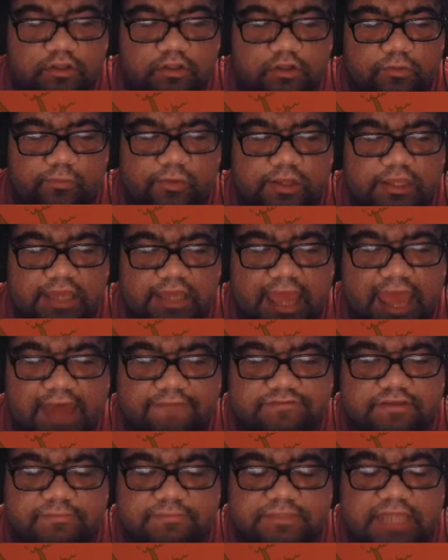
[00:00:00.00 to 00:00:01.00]
We
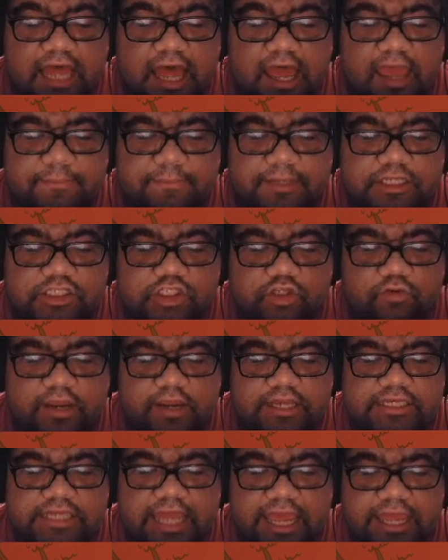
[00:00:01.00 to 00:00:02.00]
have some time, and it's a
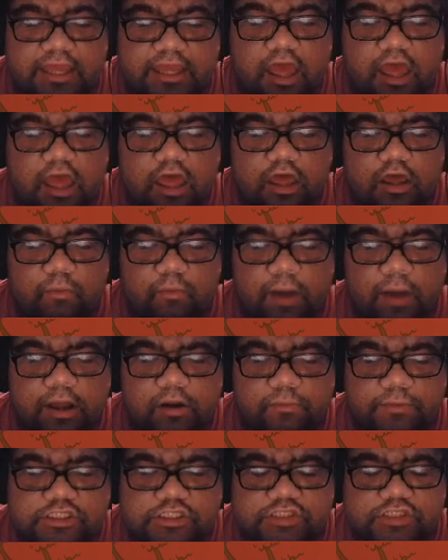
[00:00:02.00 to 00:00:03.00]
great day. Why
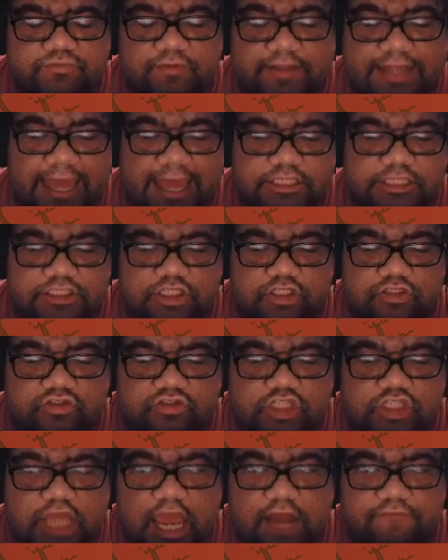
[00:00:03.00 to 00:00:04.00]
don't we just relax
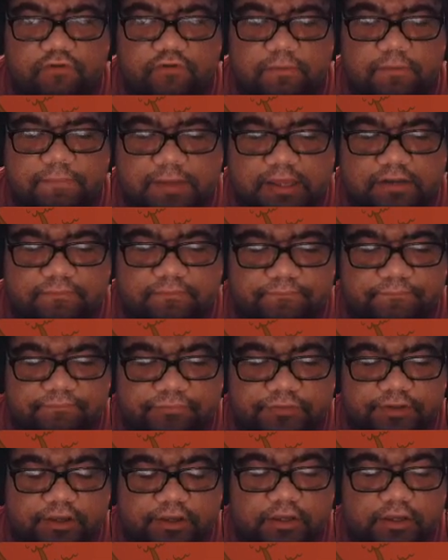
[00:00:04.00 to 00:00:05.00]
and chat for a bit?
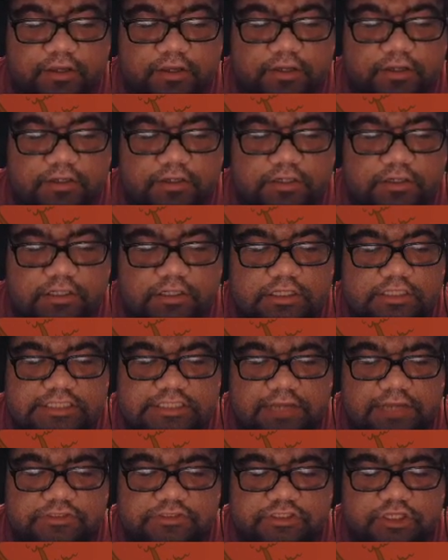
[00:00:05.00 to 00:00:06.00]

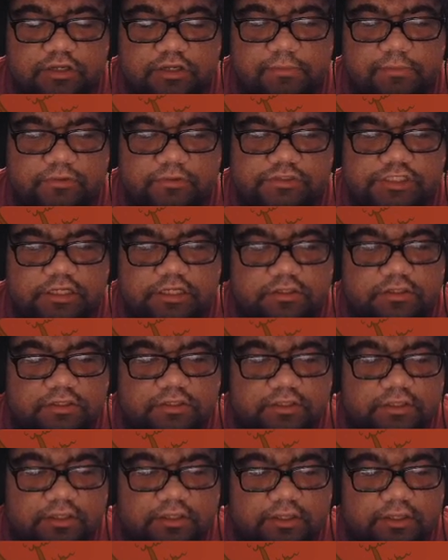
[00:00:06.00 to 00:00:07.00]
Sounds good, Mocha.
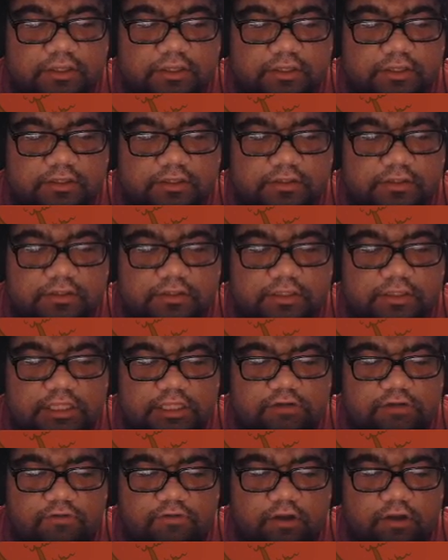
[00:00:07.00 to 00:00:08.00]

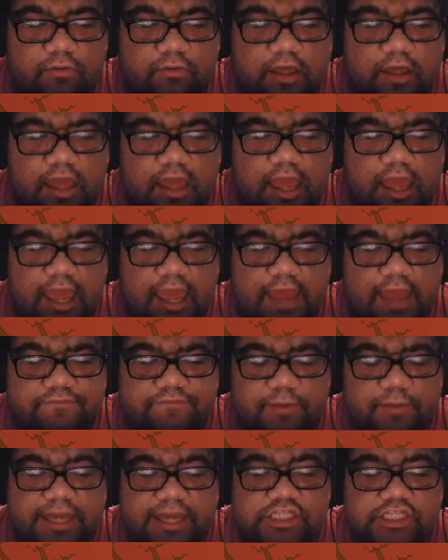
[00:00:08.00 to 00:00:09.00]
Hero, have
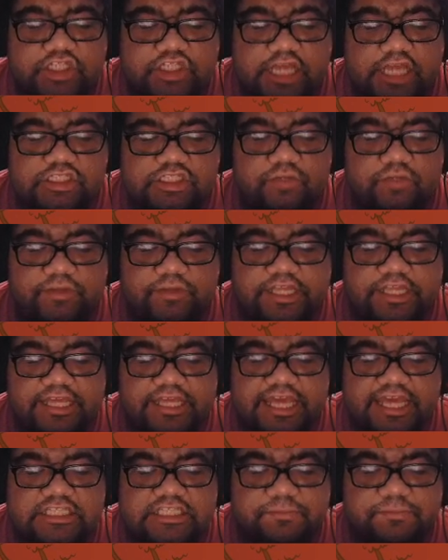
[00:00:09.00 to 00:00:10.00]
you had a chance to really
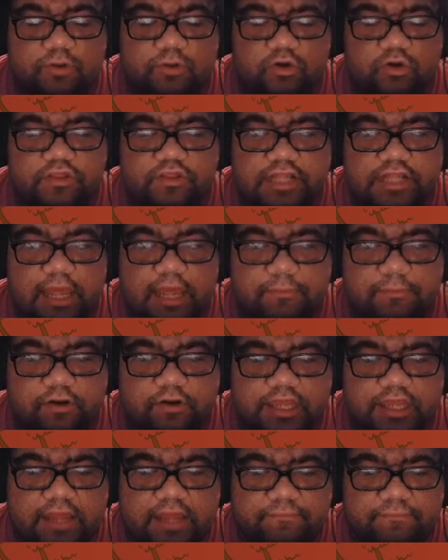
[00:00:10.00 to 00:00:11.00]
explore the
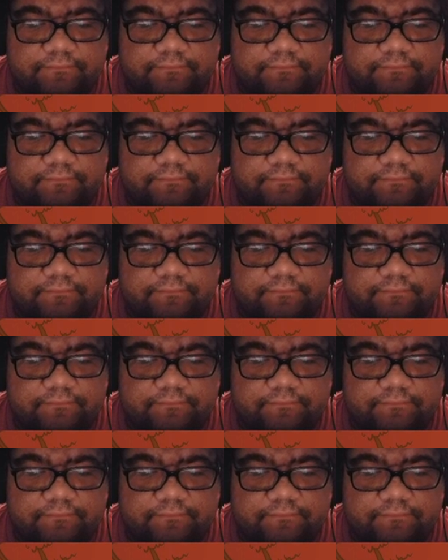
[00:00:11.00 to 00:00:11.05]
library yet?